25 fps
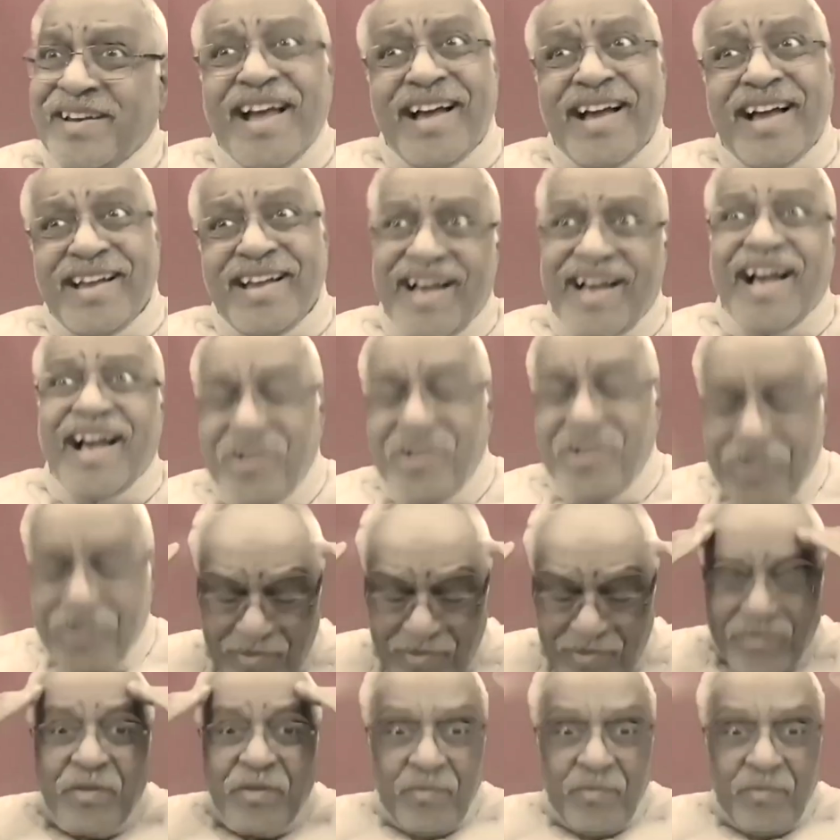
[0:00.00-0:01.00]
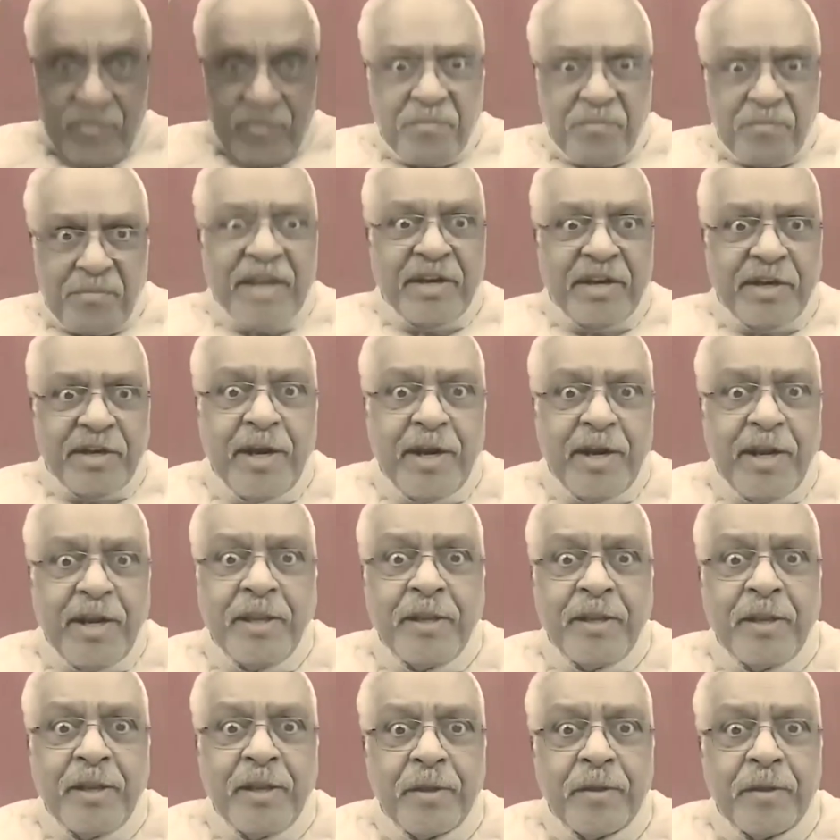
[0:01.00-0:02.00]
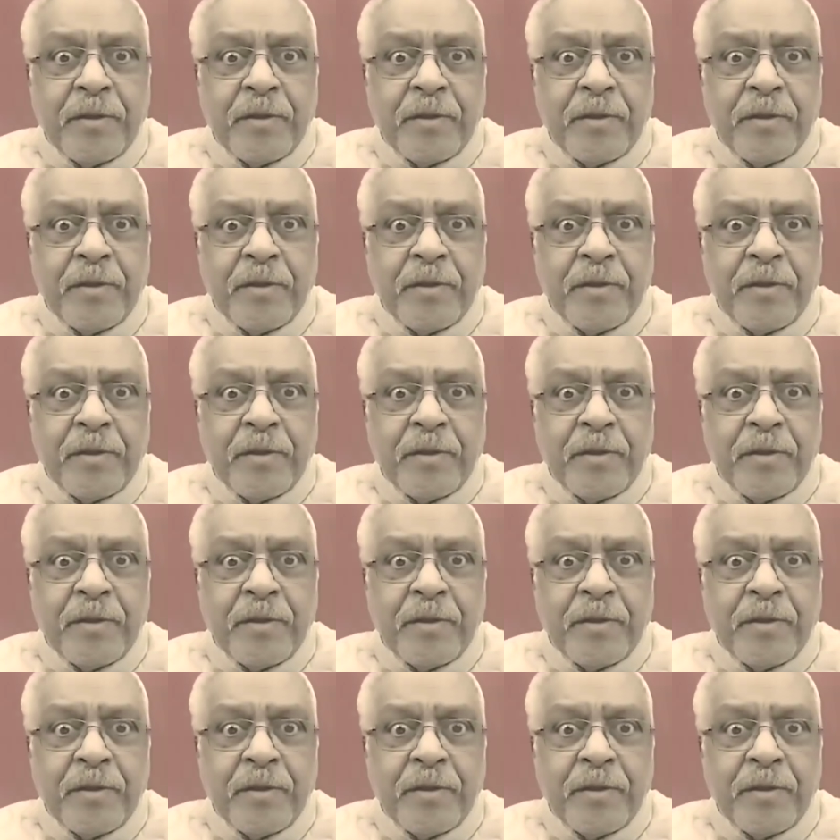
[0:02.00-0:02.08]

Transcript: Yeah, I know. Mind reading?